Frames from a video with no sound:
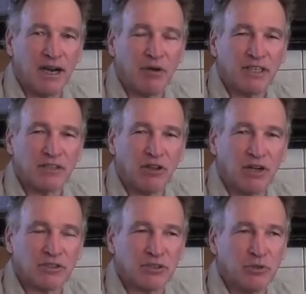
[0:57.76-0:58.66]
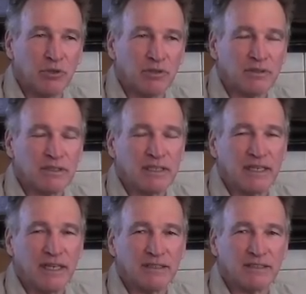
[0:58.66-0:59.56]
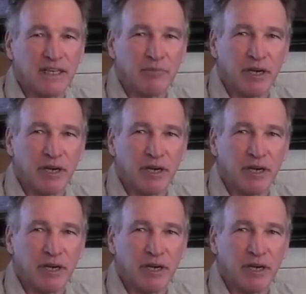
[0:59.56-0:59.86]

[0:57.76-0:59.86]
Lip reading: I went to law school at St.